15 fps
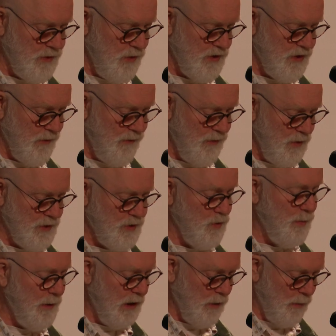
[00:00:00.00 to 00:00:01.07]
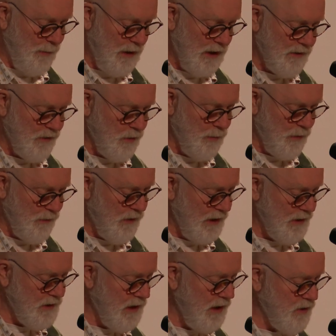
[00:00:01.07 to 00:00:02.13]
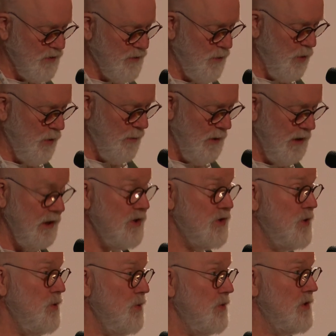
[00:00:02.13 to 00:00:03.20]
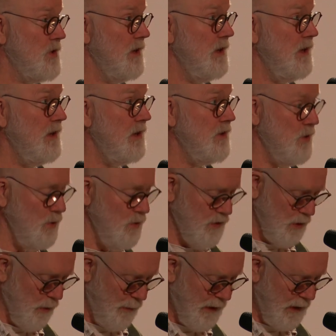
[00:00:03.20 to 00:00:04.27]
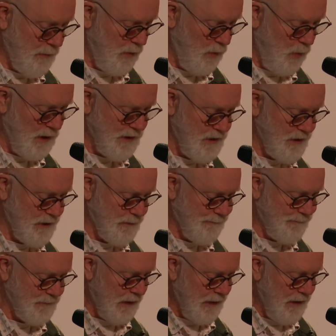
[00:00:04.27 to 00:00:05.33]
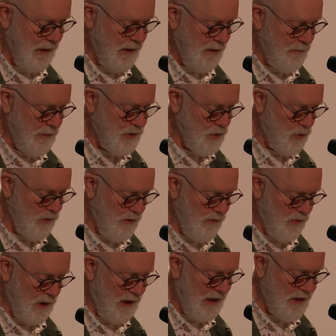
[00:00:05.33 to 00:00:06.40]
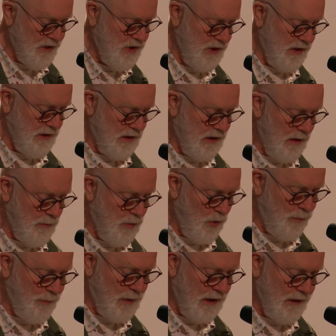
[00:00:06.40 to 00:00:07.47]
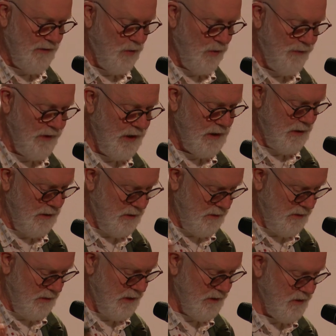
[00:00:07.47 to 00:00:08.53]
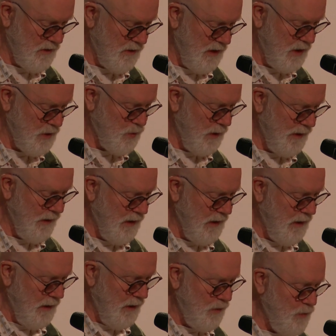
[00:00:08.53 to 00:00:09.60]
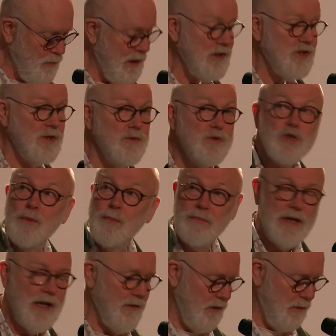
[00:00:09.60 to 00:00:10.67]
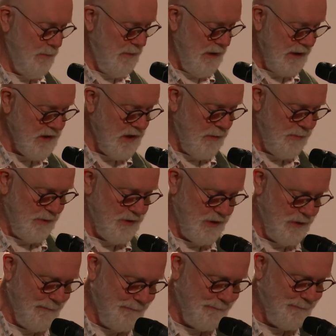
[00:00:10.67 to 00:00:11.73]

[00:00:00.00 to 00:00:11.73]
thus the first to be compelled to provide titles for them, he did choose comparable ones. Maison du Feuillage, Hameau près d'Auvers, this is the last one, to mention some random examples.